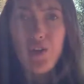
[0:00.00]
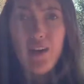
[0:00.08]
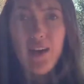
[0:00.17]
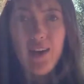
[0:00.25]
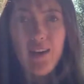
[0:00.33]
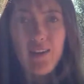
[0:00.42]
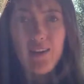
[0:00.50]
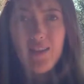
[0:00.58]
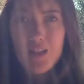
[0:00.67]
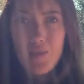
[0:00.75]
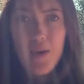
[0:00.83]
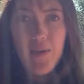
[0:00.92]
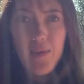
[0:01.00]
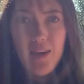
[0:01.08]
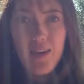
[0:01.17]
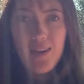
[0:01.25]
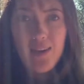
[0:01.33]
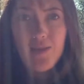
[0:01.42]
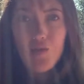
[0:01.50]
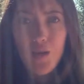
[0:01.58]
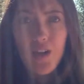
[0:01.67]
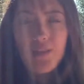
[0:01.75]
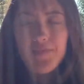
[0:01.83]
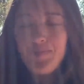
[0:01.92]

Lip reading: that this baby is real.